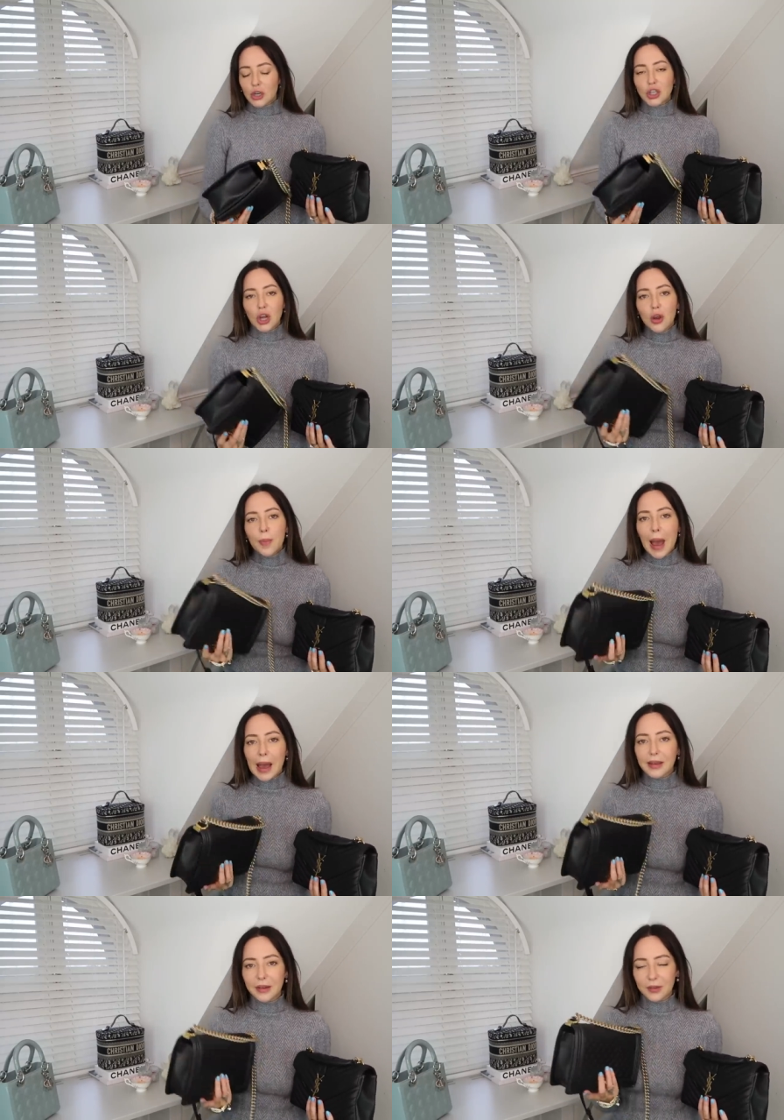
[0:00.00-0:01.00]
Two
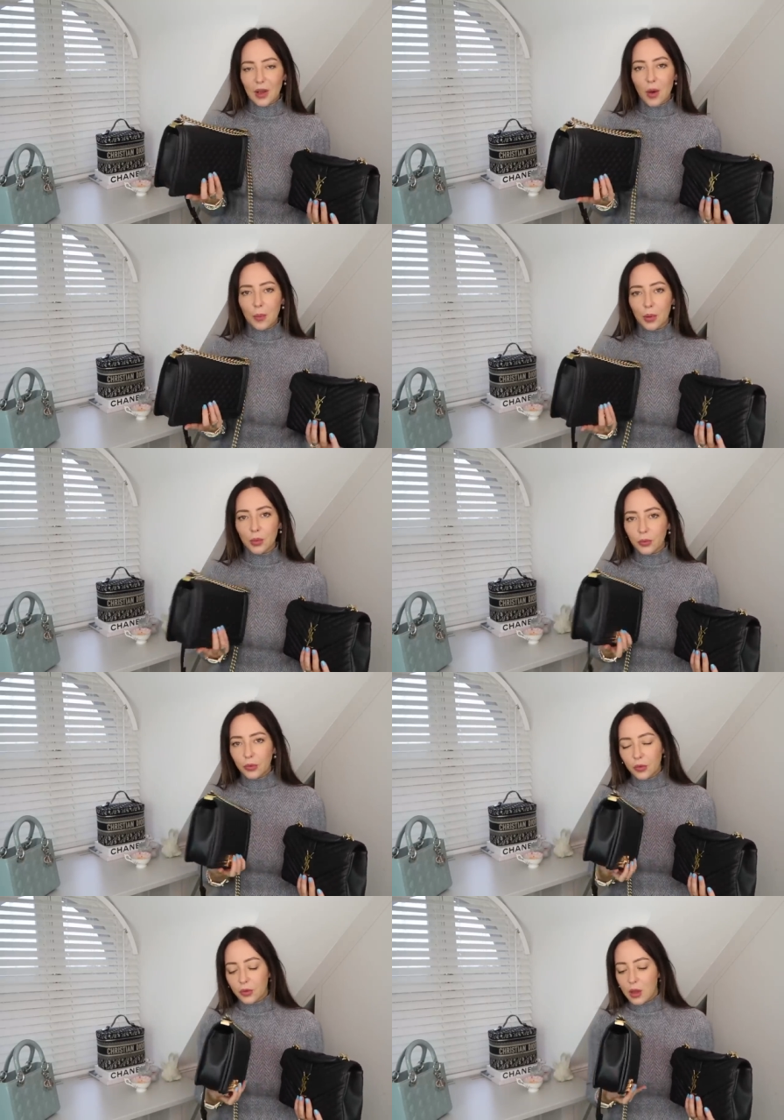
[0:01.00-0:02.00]
bag
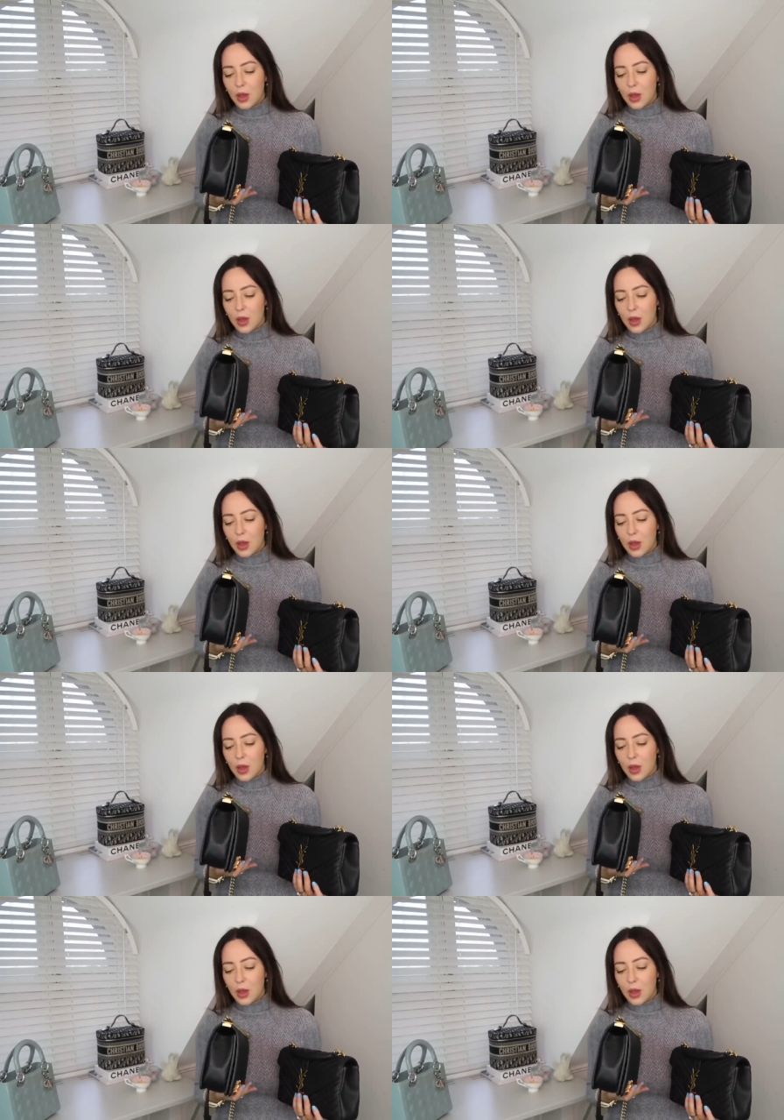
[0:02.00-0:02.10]
examples.